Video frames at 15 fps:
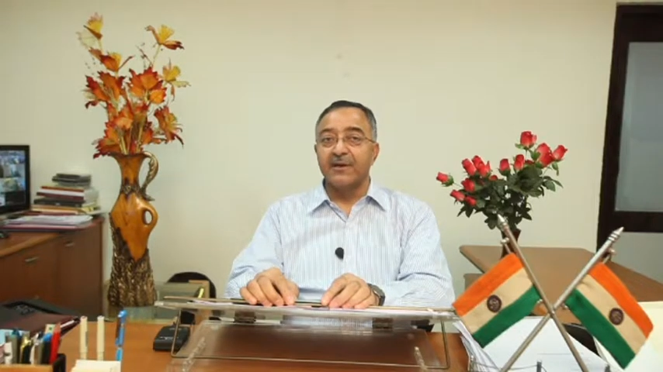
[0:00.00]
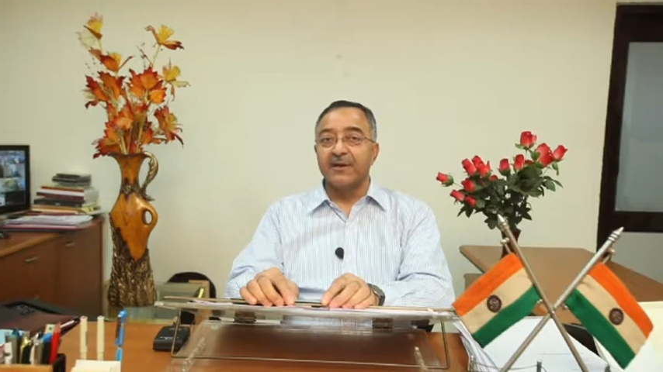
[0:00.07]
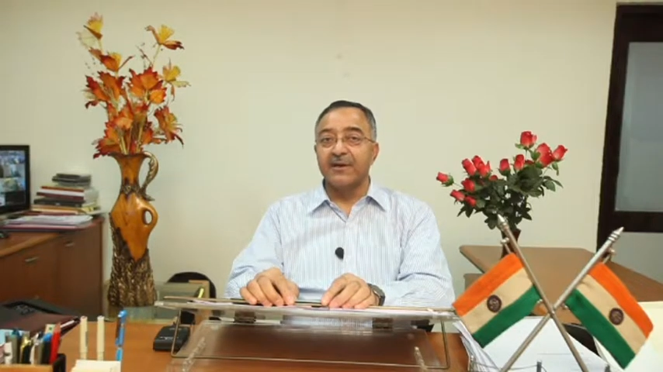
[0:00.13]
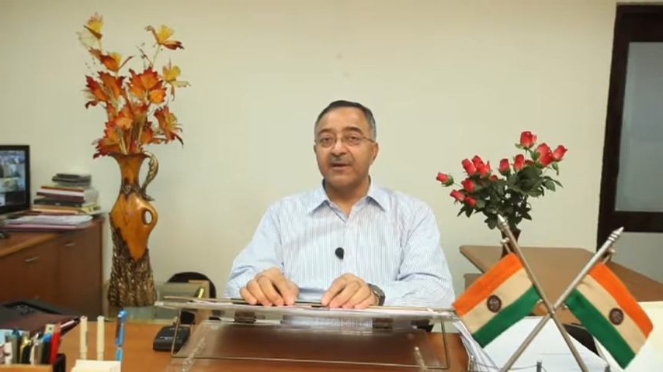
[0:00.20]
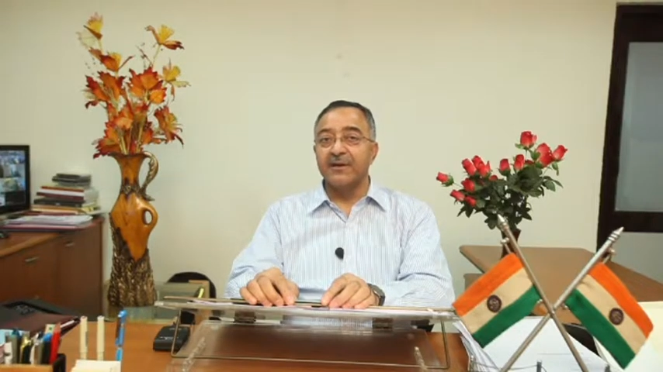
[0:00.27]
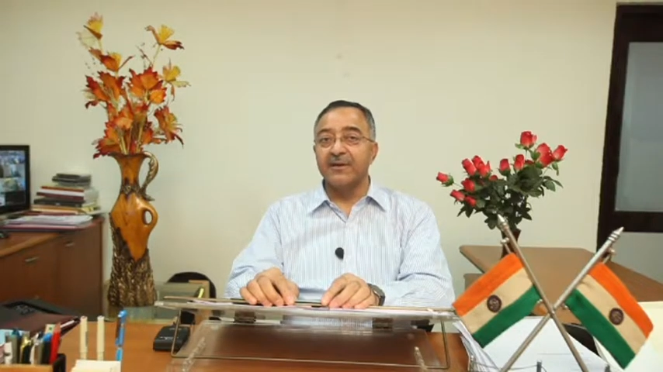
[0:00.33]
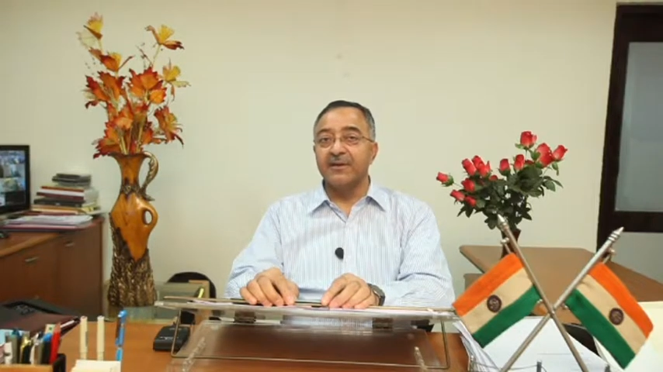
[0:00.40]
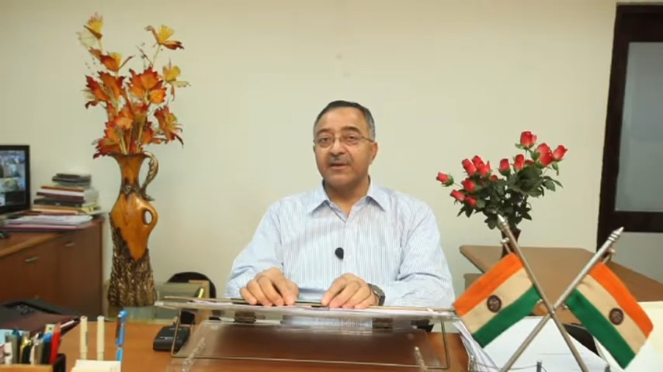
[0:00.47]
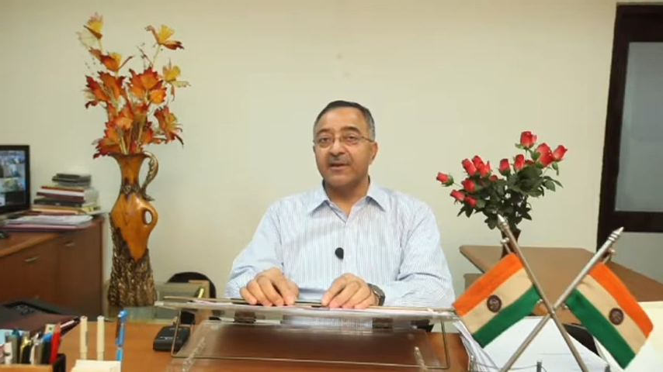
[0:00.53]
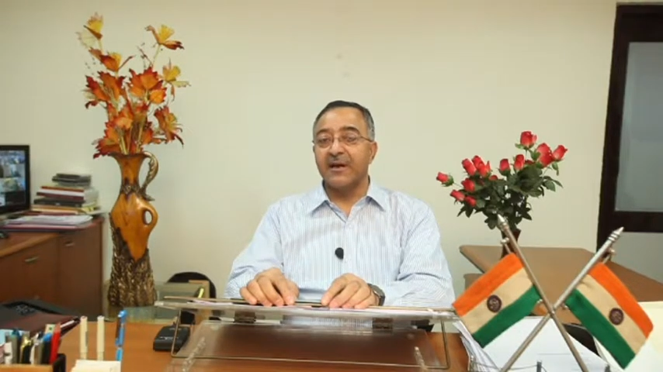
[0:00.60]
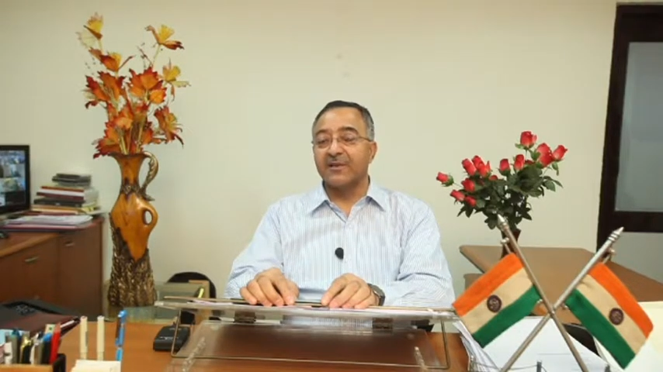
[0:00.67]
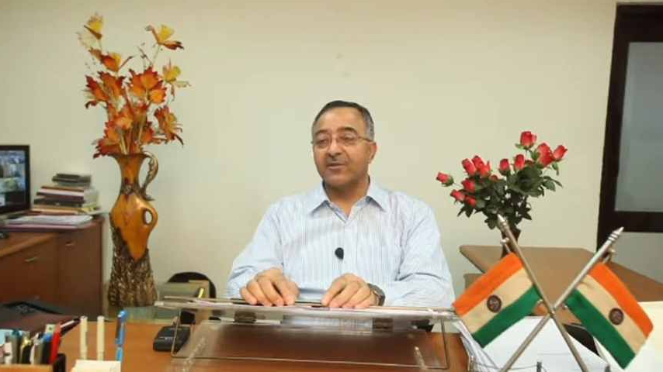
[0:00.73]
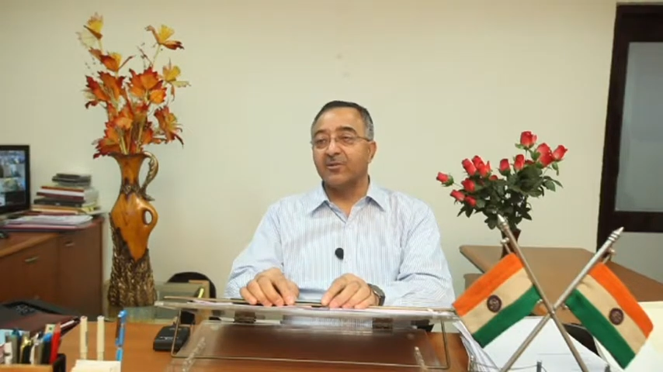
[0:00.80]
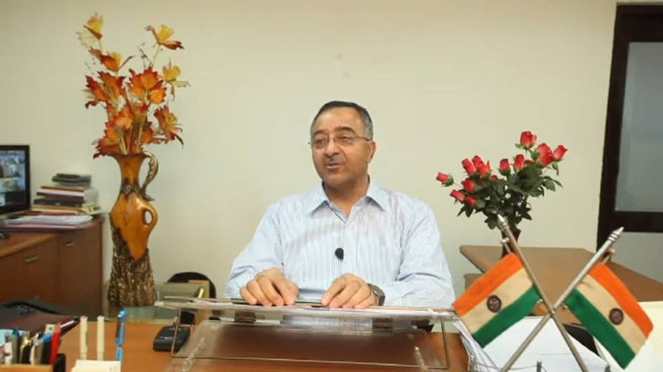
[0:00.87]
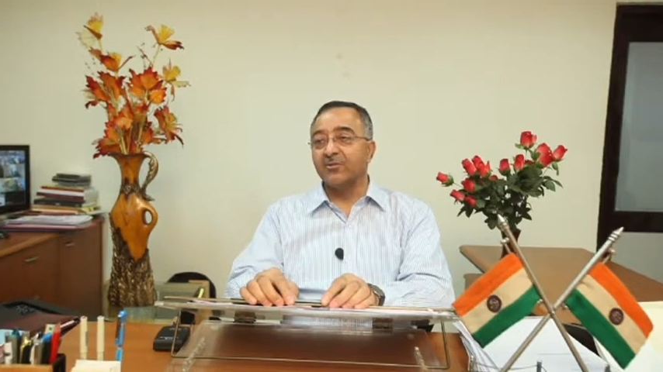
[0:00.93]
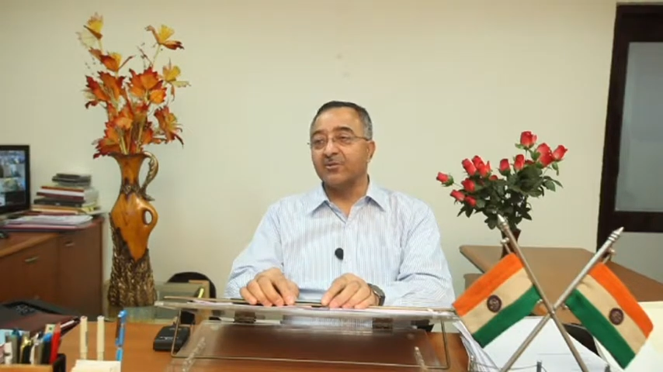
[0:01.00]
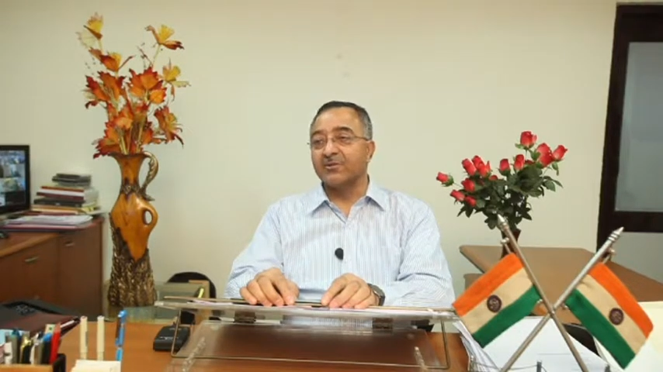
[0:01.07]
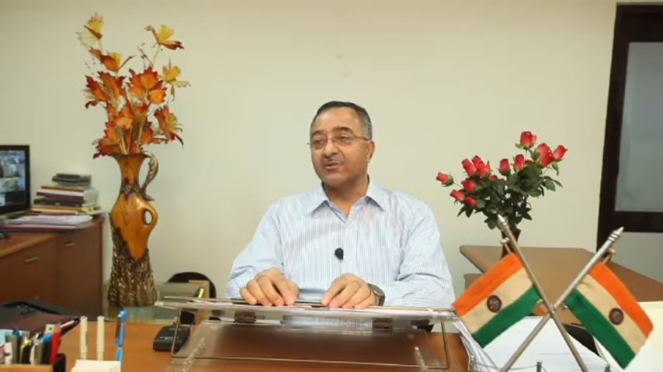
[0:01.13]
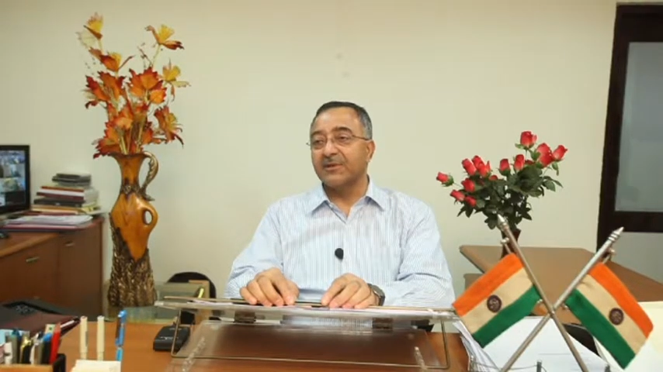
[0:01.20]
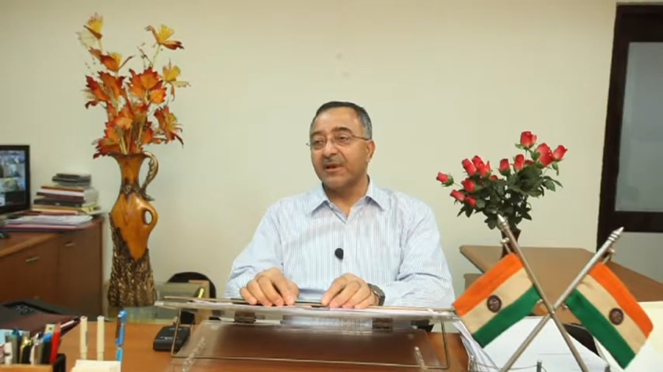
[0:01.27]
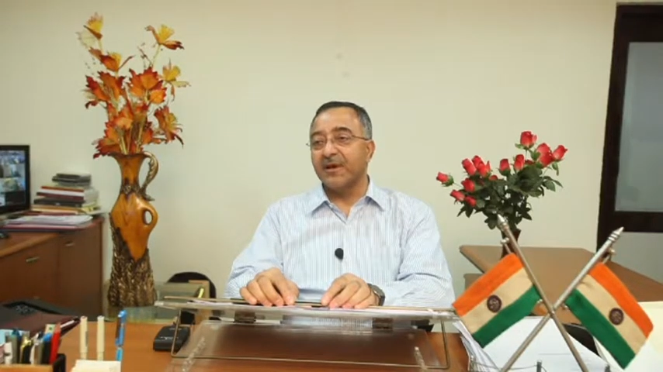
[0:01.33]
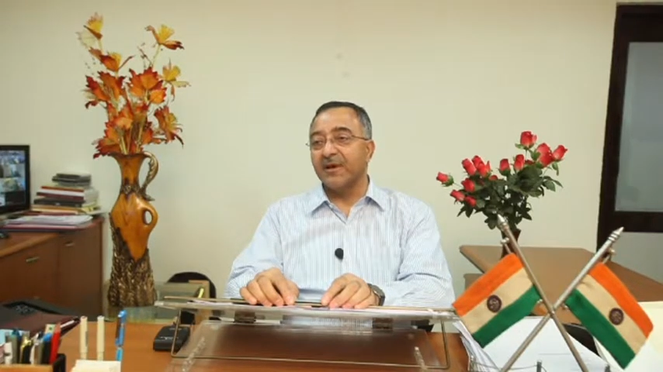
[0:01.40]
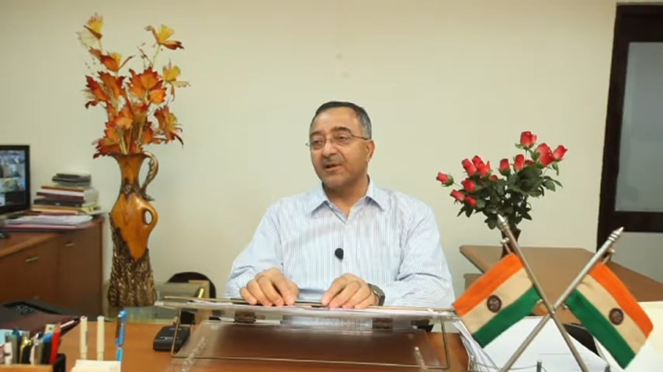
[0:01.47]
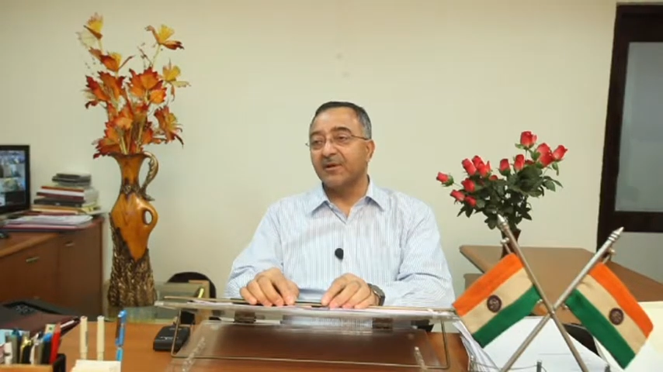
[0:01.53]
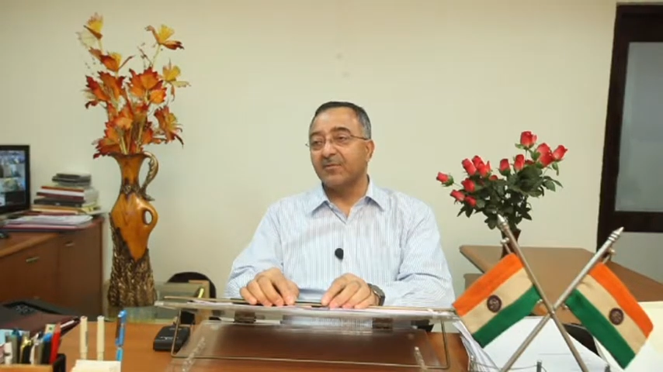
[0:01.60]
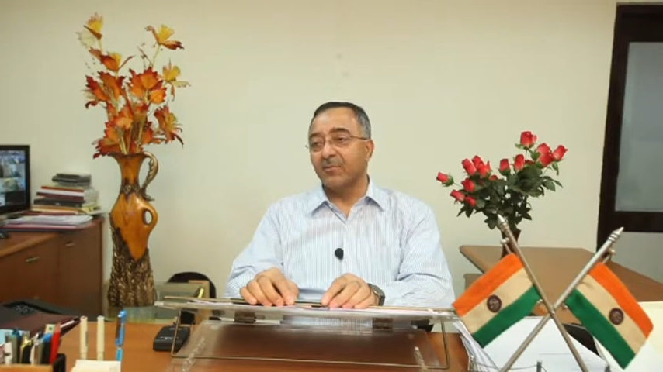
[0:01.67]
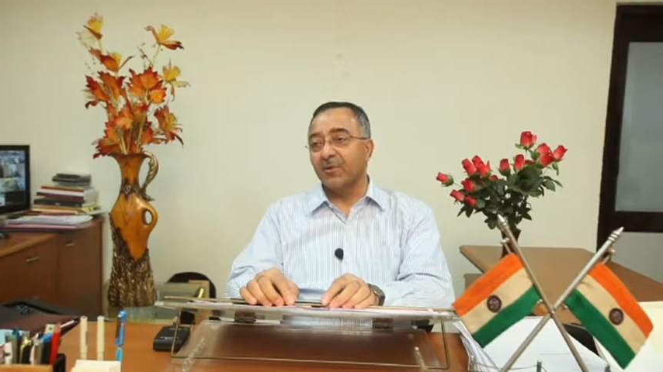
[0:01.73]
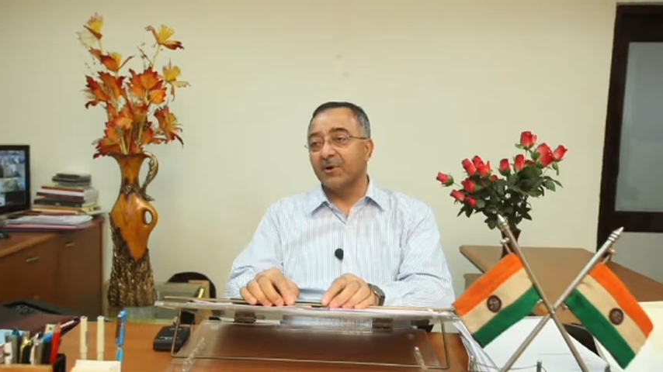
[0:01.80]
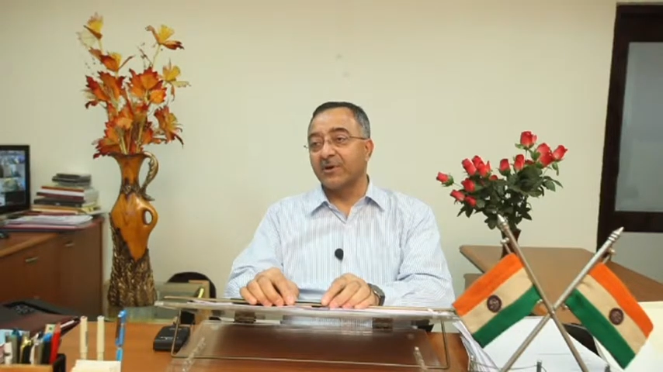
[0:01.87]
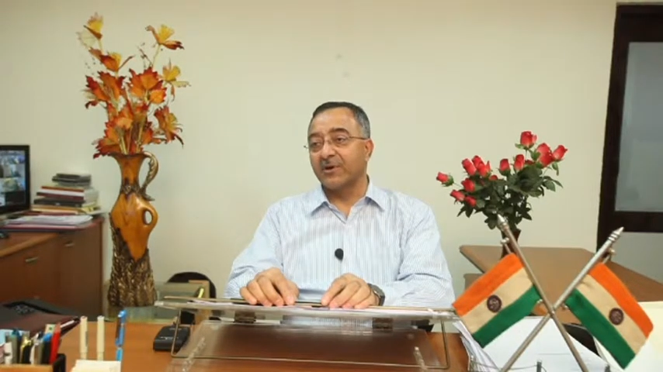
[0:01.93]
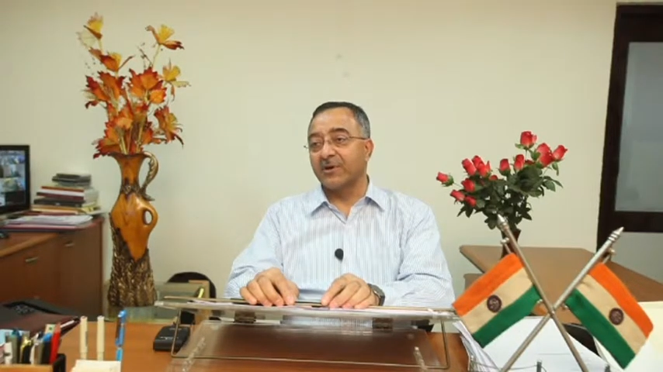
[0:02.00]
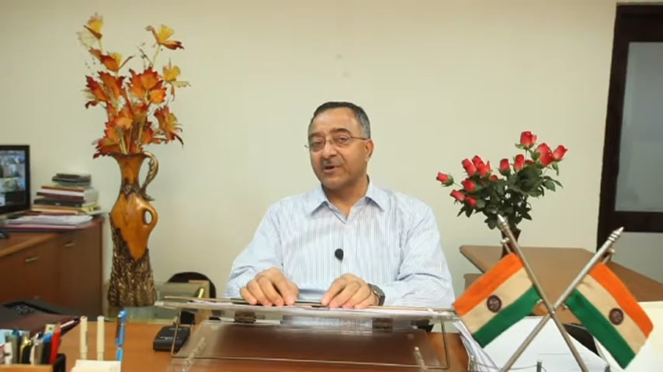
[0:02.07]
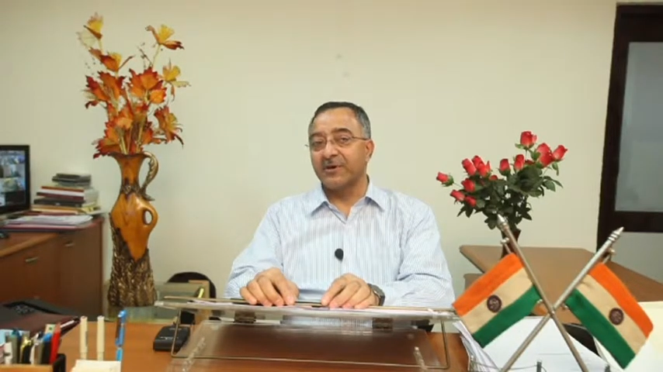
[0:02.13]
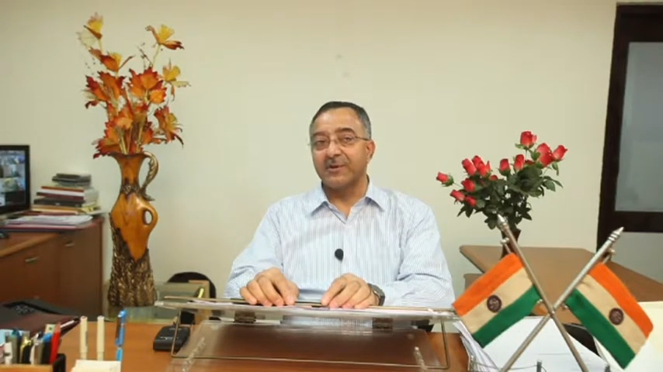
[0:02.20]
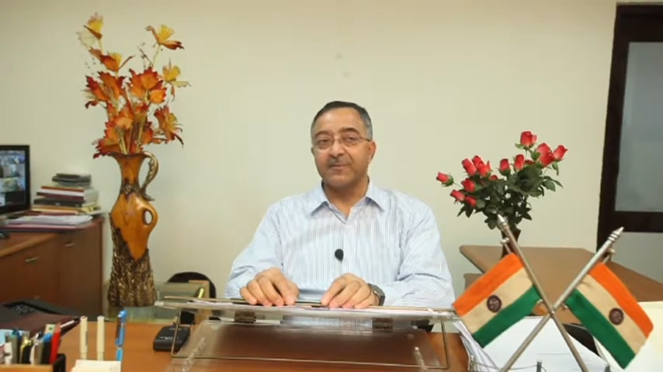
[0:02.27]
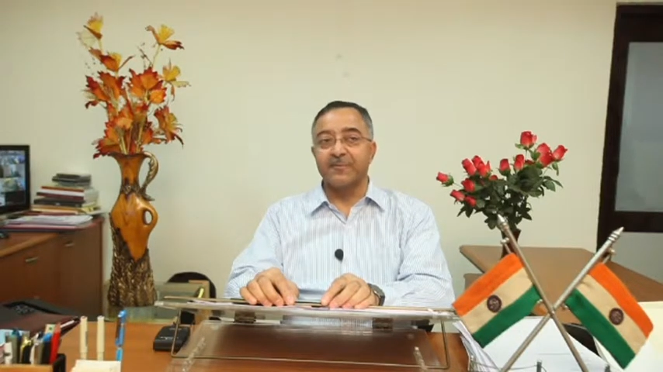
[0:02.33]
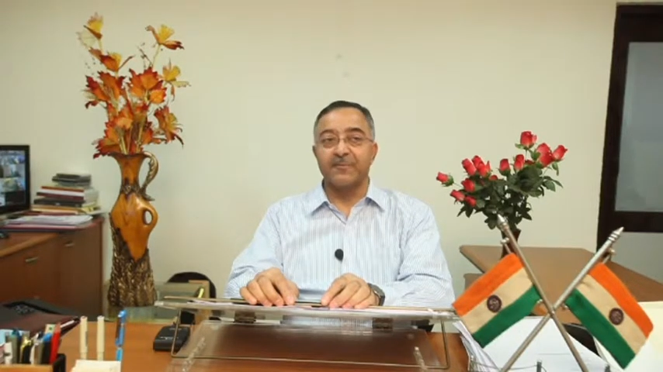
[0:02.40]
Indian ethos and modernity.